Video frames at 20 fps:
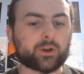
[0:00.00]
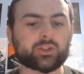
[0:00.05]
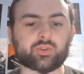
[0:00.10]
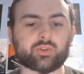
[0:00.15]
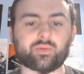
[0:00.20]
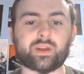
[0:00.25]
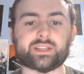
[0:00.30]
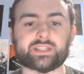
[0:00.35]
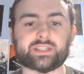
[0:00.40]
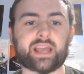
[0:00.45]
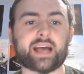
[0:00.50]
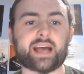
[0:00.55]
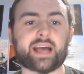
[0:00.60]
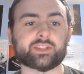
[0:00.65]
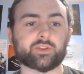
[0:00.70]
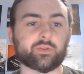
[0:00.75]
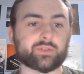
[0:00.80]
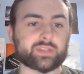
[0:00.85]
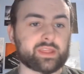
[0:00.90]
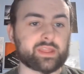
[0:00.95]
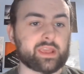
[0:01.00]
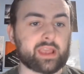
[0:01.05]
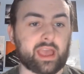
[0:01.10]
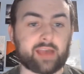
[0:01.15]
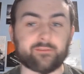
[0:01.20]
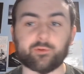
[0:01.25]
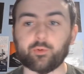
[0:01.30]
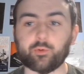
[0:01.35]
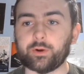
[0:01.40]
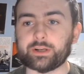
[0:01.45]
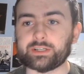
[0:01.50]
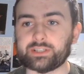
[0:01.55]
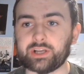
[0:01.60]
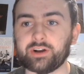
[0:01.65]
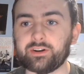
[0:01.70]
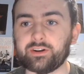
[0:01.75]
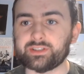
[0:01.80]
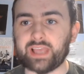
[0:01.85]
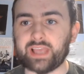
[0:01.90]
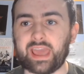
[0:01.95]
far as the wrestling cast goes, I think everyone
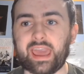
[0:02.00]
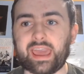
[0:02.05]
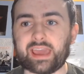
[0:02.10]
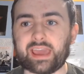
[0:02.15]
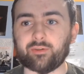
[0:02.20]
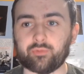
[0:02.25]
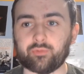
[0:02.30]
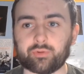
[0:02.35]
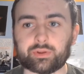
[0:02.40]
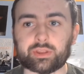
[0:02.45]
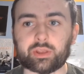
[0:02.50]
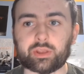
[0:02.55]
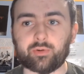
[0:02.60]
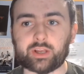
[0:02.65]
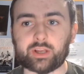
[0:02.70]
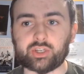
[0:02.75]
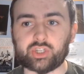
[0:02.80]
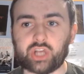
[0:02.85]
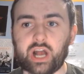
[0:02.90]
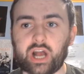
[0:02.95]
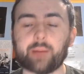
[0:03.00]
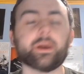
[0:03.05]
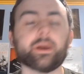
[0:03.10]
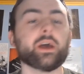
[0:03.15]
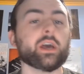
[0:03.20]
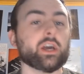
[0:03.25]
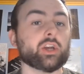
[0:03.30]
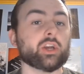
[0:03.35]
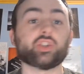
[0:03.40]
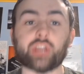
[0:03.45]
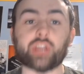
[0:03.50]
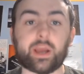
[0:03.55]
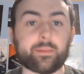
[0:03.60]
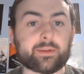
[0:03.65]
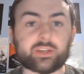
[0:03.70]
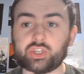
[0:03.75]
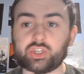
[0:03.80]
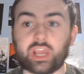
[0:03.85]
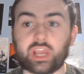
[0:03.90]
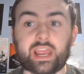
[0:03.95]
does a really great job.
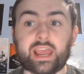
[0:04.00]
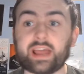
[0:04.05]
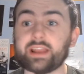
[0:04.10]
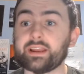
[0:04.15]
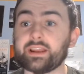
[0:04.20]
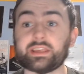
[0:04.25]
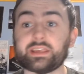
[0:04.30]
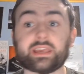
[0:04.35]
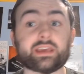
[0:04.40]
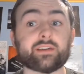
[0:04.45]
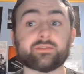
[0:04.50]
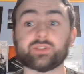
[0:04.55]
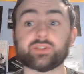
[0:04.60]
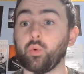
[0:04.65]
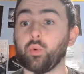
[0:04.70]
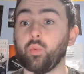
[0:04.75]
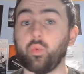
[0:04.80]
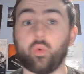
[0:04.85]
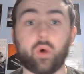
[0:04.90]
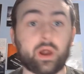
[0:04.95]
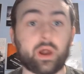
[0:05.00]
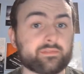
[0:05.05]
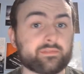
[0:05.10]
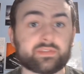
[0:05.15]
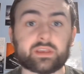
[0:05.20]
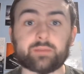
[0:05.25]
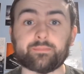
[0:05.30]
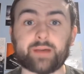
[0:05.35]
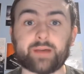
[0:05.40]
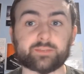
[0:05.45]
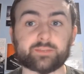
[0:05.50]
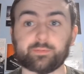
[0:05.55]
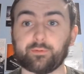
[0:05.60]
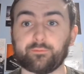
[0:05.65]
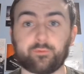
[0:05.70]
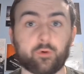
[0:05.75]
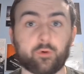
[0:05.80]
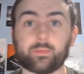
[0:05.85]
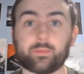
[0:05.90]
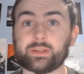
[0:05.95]
Gemma Chan gives one of the best
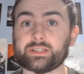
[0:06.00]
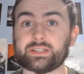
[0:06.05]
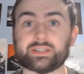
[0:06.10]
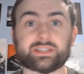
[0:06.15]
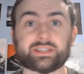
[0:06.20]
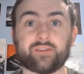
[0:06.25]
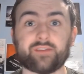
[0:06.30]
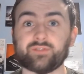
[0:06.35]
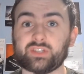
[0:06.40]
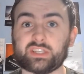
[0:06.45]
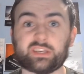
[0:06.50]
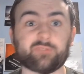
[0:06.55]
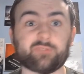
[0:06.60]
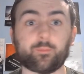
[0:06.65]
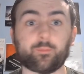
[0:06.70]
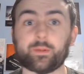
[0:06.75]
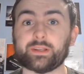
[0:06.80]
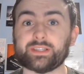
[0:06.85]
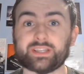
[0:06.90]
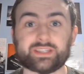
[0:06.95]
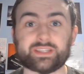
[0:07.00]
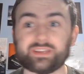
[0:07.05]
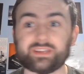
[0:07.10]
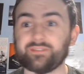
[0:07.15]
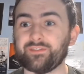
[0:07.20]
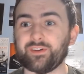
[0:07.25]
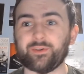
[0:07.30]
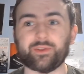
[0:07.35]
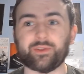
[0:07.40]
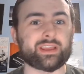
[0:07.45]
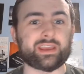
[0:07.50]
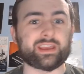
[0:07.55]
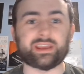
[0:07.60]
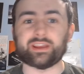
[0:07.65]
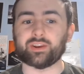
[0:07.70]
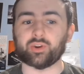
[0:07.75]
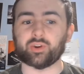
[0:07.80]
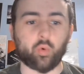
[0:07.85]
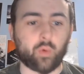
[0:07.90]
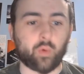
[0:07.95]
performances I've seen from a Disney villain
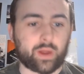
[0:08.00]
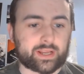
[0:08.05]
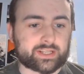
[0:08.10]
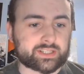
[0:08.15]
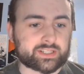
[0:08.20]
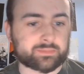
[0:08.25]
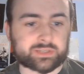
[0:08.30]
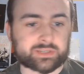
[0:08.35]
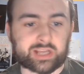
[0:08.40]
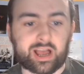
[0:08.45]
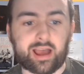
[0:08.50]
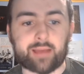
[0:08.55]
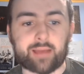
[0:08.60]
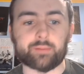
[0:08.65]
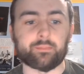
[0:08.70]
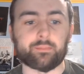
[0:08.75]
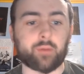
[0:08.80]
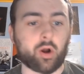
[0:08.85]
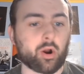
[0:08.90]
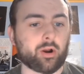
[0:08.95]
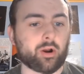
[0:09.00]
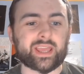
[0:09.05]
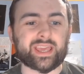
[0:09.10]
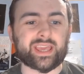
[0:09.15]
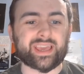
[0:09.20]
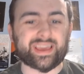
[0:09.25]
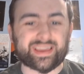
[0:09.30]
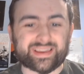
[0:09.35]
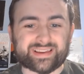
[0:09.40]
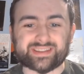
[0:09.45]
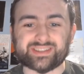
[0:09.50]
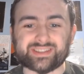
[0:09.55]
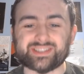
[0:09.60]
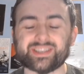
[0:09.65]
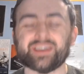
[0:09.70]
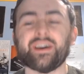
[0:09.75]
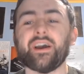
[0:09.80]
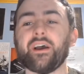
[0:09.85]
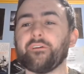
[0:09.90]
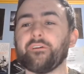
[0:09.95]
in quite some time. Namaari is
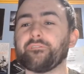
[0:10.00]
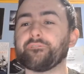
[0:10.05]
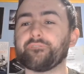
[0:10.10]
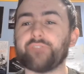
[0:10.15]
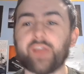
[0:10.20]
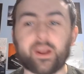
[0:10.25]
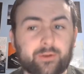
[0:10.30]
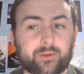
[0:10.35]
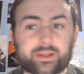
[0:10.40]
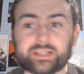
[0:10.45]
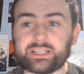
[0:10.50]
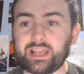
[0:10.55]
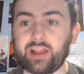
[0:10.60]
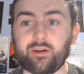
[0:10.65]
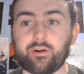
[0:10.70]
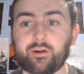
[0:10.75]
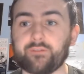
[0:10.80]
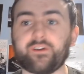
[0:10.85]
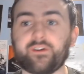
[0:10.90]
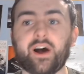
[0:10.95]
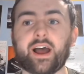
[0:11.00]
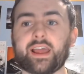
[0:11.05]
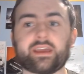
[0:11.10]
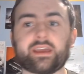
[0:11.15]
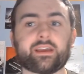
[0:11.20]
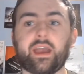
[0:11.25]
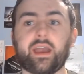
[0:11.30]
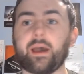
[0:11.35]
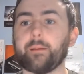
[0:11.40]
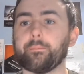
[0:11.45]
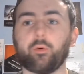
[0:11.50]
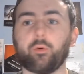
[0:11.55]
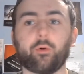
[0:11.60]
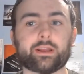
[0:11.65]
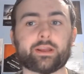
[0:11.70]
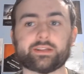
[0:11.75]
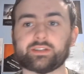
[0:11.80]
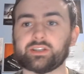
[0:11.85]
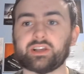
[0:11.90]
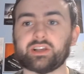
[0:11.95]
very terrifying at
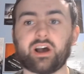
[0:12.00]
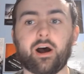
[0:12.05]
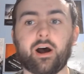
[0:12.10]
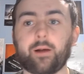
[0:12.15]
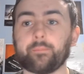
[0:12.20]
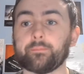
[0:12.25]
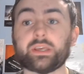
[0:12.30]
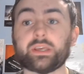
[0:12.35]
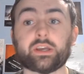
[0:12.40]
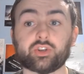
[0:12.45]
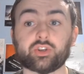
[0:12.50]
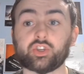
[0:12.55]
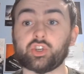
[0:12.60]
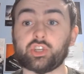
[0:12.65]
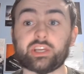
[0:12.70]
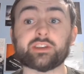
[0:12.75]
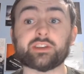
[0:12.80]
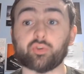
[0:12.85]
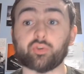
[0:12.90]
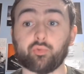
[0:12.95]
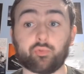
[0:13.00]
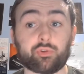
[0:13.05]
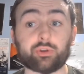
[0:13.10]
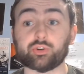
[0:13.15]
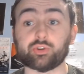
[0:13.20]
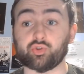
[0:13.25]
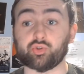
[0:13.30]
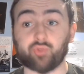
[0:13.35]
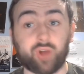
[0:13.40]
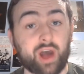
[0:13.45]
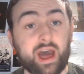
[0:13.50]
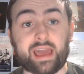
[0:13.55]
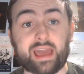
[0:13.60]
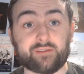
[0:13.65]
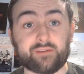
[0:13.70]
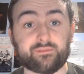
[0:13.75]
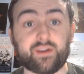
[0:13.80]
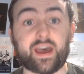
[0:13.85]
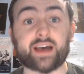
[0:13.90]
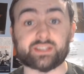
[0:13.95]
points um, because she is a real
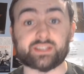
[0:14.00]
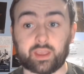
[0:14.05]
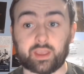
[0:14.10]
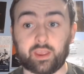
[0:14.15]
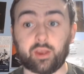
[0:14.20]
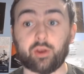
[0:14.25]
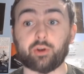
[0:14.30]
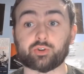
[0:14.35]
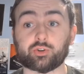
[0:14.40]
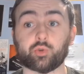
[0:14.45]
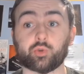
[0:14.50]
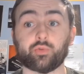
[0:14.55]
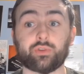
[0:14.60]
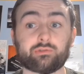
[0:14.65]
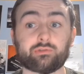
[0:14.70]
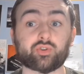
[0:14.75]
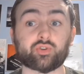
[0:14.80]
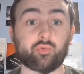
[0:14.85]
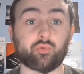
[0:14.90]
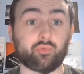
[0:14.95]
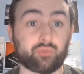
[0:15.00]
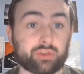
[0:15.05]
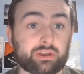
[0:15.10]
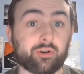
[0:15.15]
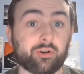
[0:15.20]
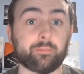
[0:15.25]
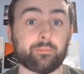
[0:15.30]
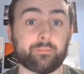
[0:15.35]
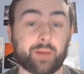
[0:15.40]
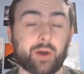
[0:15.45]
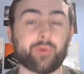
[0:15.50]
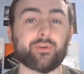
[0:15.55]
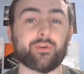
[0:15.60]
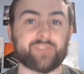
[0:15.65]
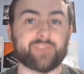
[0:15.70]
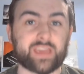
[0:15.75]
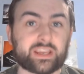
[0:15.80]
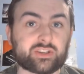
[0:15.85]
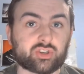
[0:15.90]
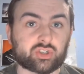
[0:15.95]
drive as a character. There's a real
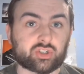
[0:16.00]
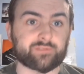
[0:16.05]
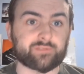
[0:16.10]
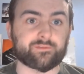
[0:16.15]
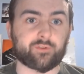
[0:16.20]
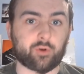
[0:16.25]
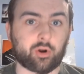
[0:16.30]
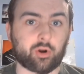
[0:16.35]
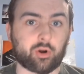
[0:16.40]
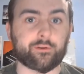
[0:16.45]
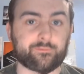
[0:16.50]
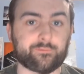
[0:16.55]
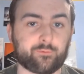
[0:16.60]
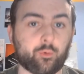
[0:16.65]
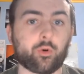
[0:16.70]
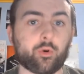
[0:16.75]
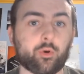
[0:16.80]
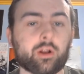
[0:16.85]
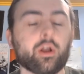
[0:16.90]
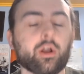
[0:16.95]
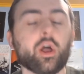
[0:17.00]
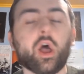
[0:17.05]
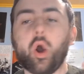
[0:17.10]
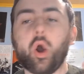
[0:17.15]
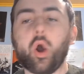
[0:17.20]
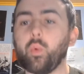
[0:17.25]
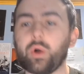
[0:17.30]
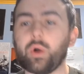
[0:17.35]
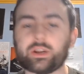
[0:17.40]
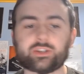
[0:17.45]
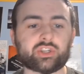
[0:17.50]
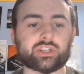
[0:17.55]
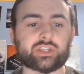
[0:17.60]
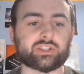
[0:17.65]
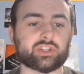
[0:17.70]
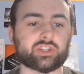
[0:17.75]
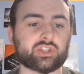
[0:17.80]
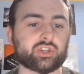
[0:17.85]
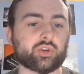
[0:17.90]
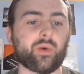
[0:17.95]
motivation for her for what
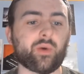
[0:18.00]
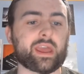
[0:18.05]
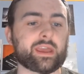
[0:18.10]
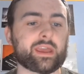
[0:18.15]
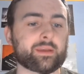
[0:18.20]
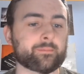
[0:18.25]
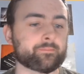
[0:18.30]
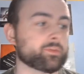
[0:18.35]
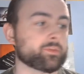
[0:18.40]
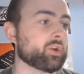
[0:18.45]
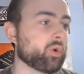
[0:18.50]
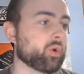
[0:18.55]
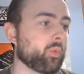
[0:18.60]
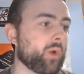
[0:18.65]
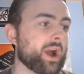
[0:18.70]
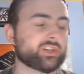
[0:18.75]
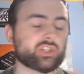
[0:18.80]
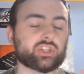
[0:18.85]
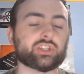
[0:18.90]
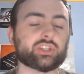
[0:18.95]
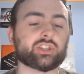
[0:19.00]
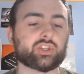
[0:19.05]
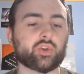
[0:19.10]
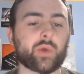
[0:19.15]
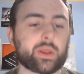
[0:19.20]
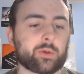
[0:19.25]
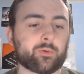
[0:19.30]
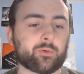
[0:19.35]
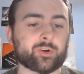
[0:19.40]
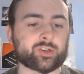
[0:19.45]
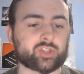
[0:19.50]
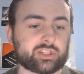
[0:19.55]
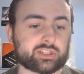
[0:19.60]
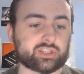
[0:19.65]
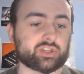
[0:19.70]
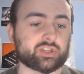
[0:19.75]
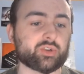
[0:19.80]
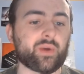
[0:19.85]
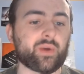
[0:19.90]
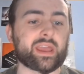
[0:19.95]
she's doing, you know, why she's doing what
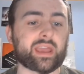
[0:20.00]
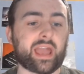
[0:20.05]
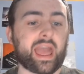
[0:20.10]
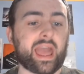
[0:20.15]
she's doing.